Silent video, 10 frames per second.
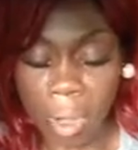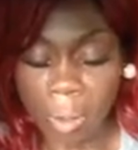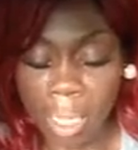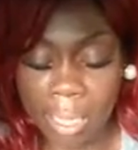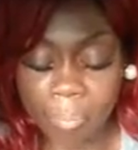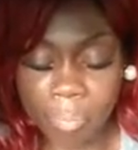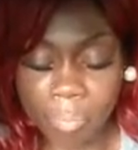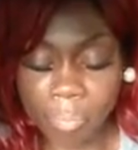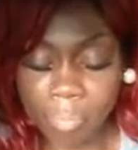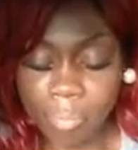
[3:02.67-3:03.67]
Okay.
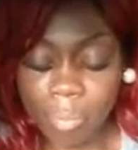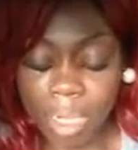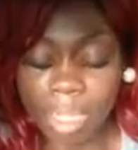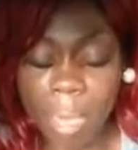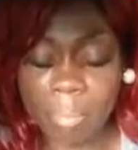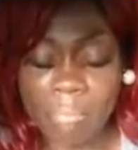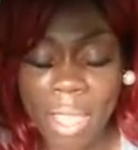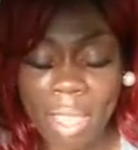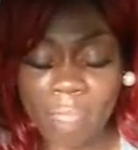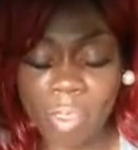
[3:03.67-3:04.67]
Chapter
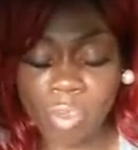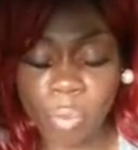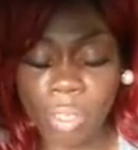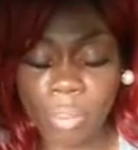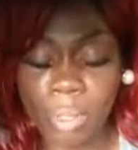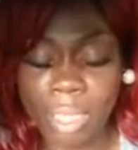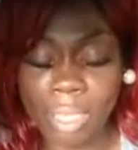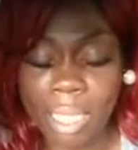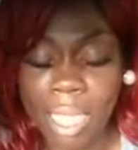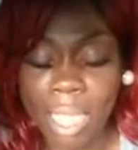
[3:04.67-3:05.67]
5, verse
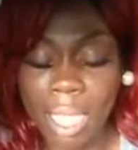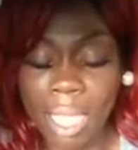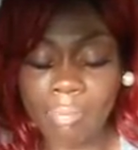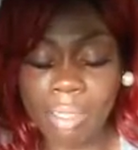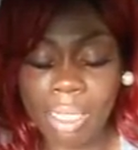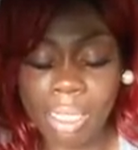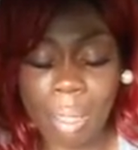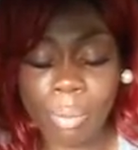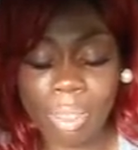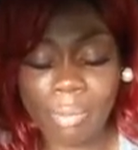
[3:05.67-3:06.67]
23. "Ever since
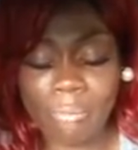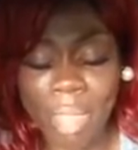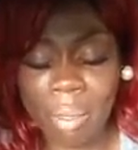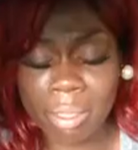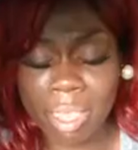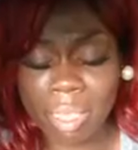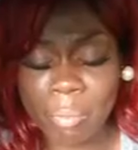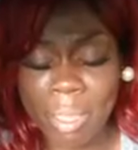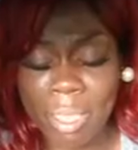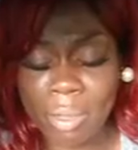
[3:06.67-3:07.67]
I went to Pharaoh to
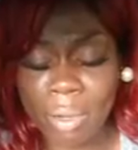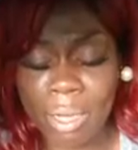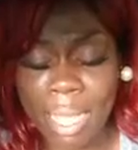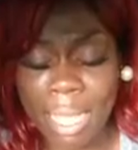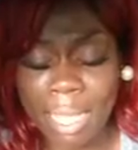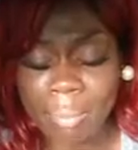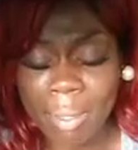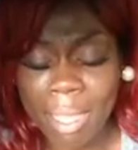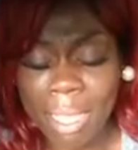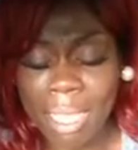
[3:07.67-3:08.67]
speak in your name,
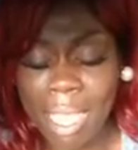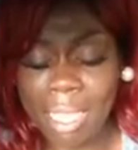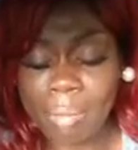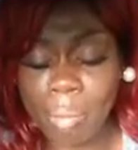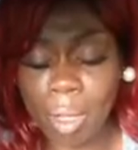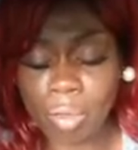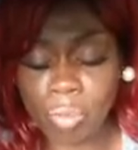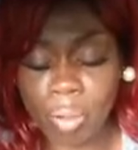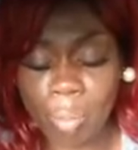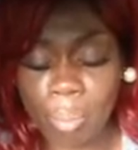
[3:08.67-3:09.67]
he has brought
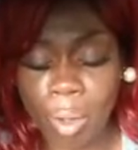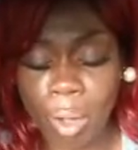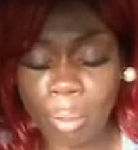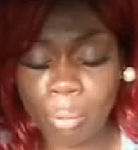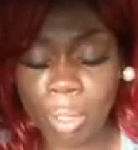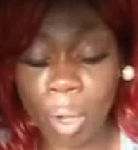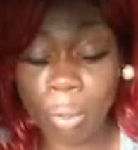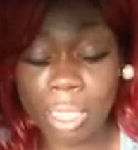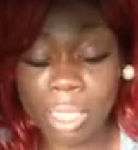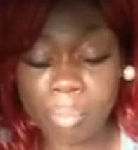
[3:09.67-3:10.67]
trouble on
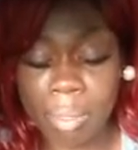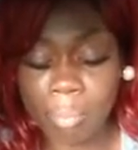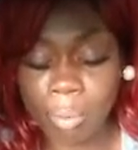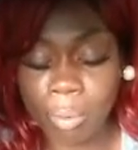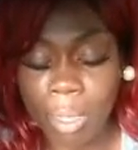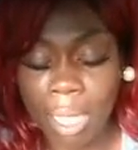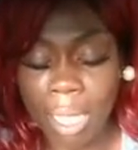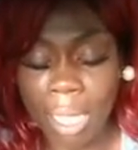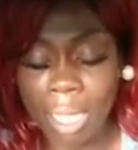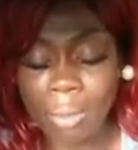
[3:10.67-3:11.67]
this people,
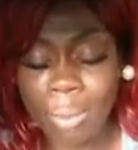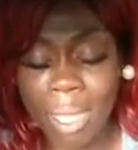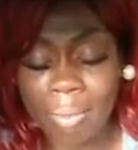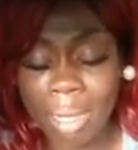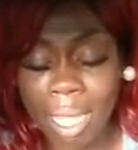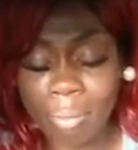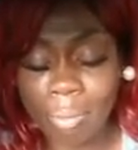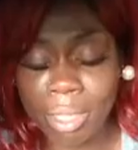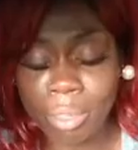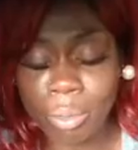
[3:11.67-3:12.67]
and you have not
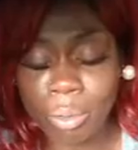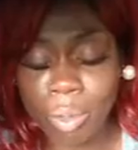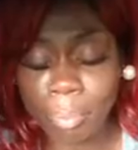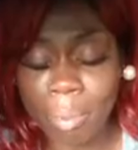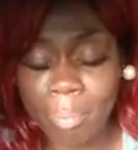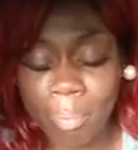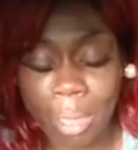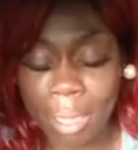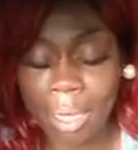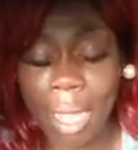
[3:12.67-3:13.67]
rescued your people
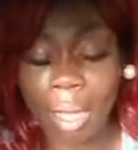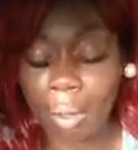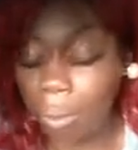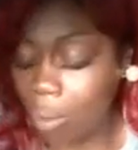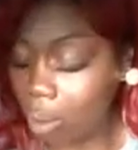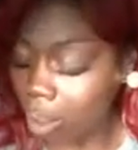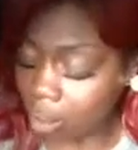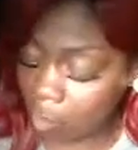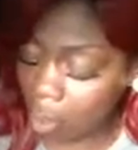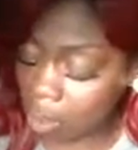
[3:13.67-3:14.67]
at all."
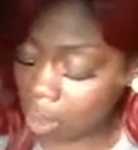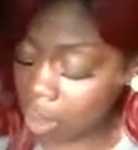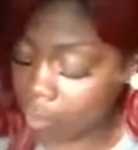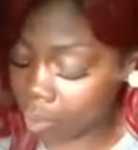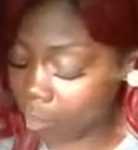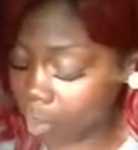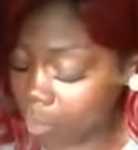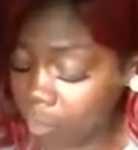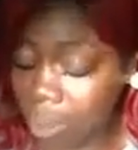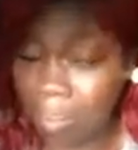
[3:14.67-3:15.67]
So Moses is pretty
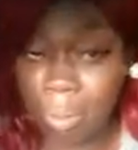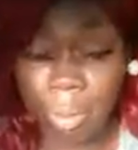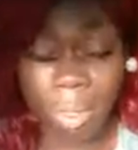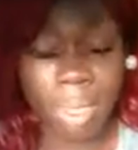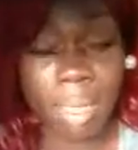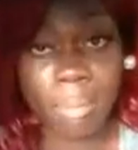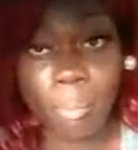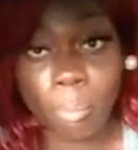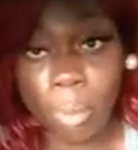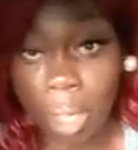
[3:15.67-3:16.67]
much pleading with God, like,
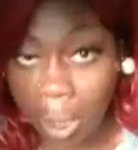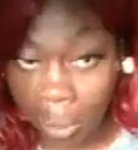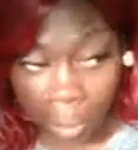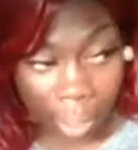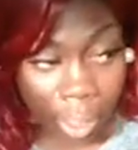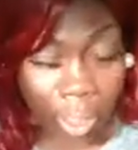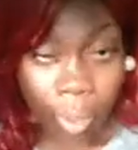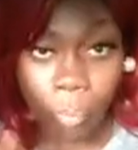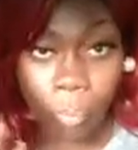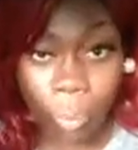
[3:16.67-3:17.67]
"God,
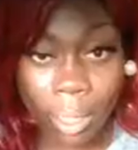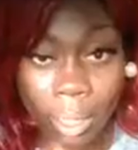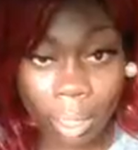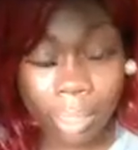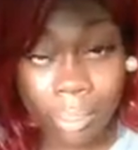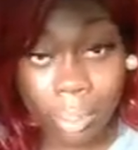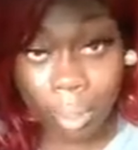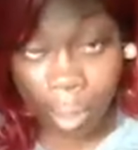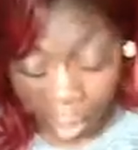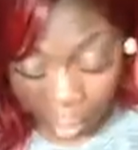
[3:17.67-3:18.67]
what is
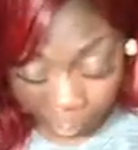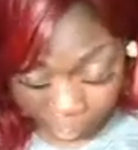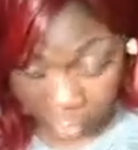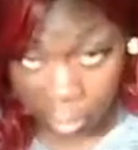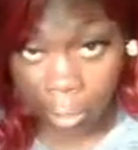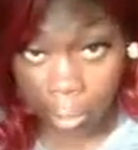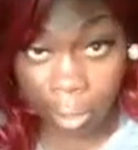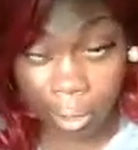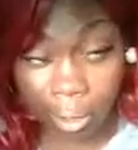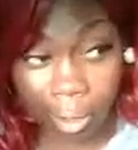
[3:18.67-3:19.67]
up?"
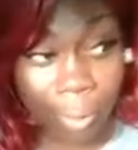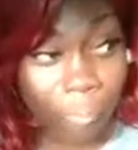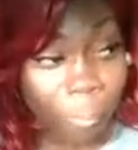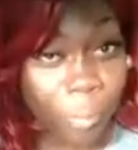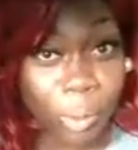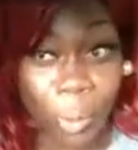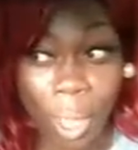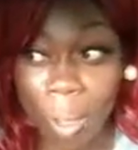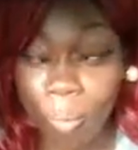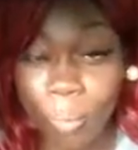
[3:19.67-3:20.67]
You know,
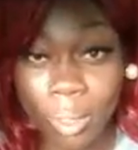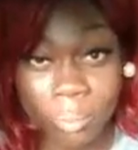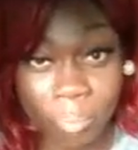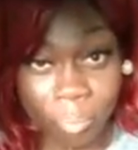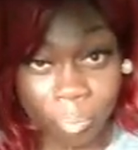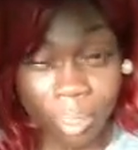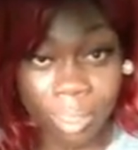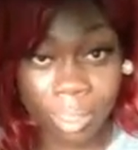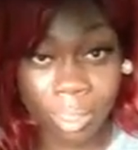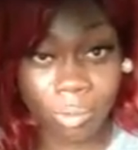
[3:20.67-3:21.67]
"I went
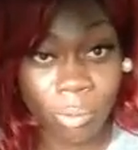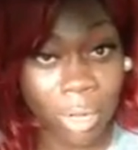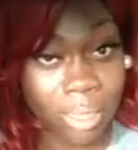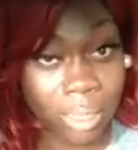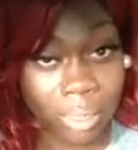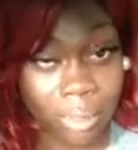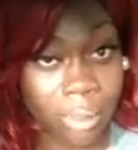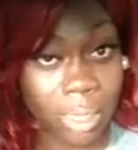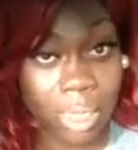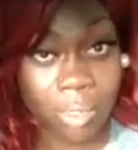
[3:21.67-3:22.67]
to try to get
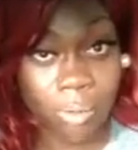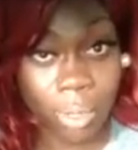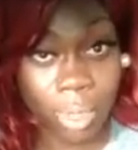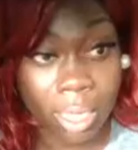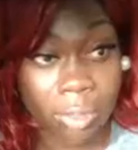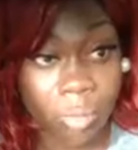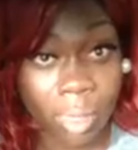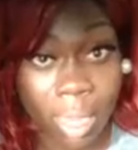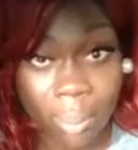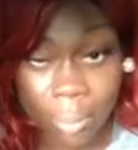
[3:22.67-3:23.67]
the
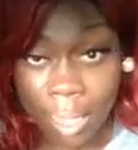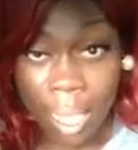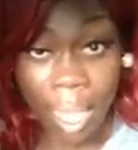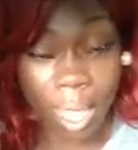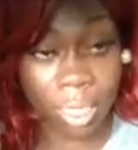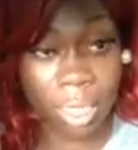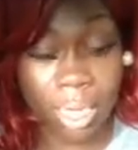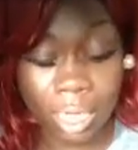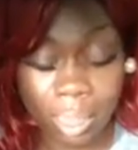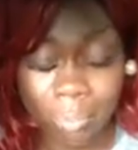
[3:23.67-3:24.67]
Israelites out of
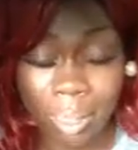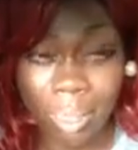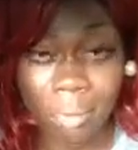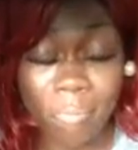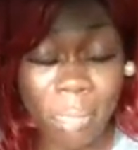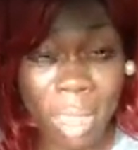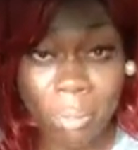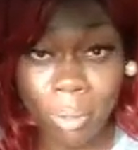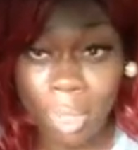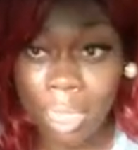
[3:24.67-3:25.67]
Egypt, and
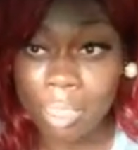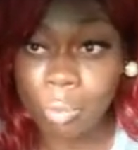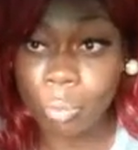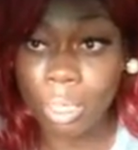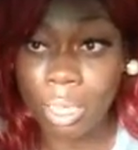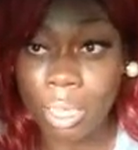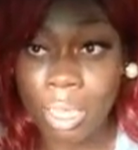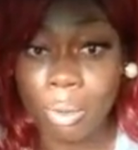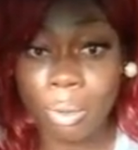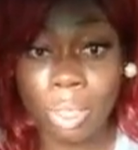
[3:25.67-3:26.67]
Pharaoh has went
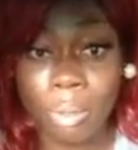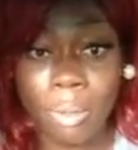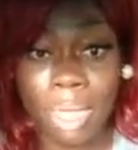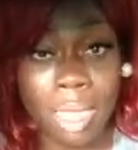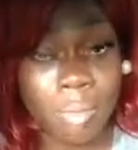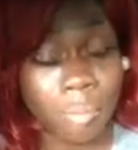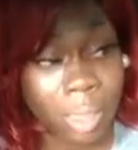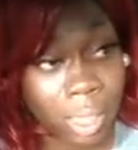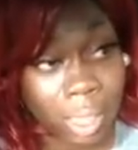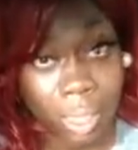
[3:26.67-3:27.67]
in on them
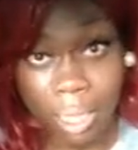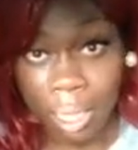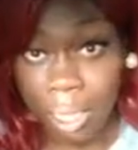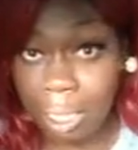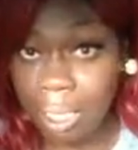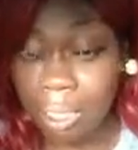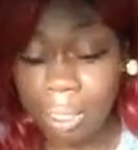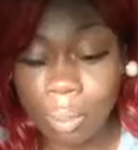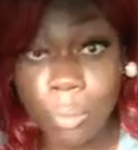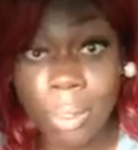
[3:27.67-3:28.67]
heavily. He
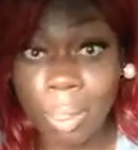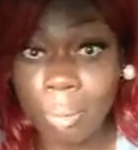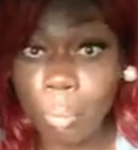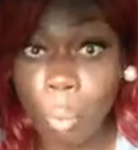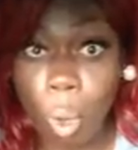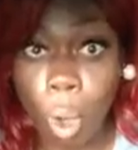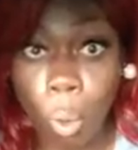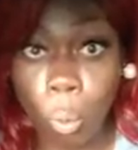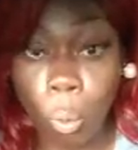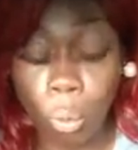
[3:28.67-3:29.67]
is doing them
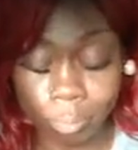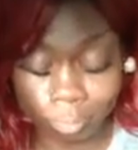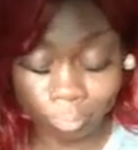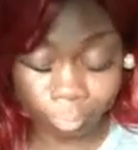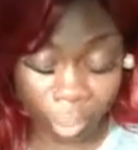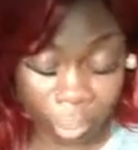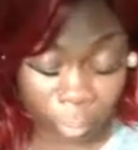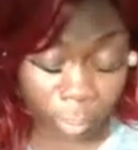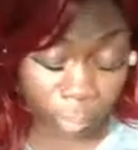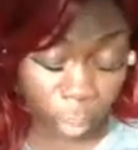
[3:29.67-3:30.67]
wrong. He's
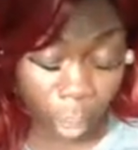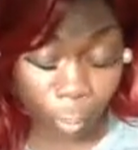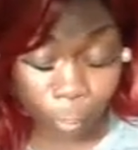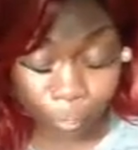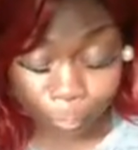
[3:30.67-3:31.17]
doing them wrong."